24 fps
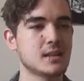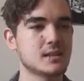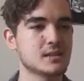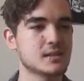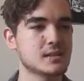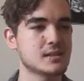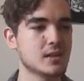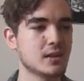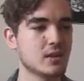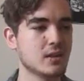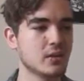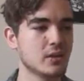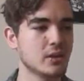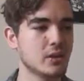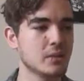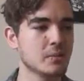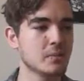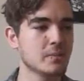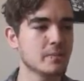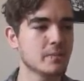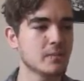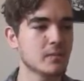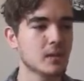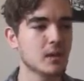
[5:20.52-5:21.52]
necessarily.
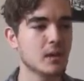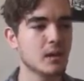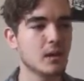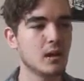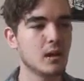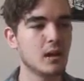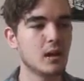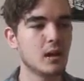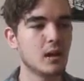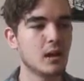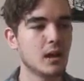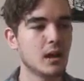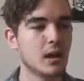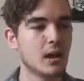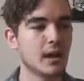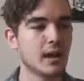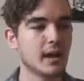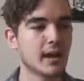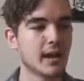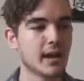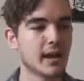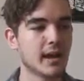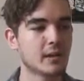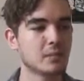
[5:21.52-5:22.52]

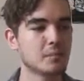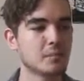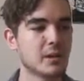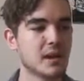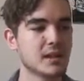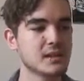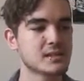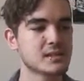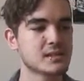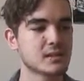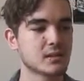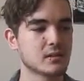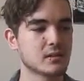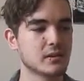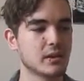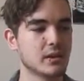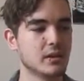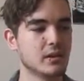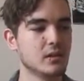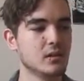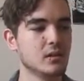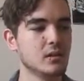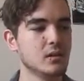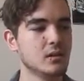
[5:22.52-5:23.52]
And
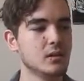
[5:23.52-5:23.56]
basically...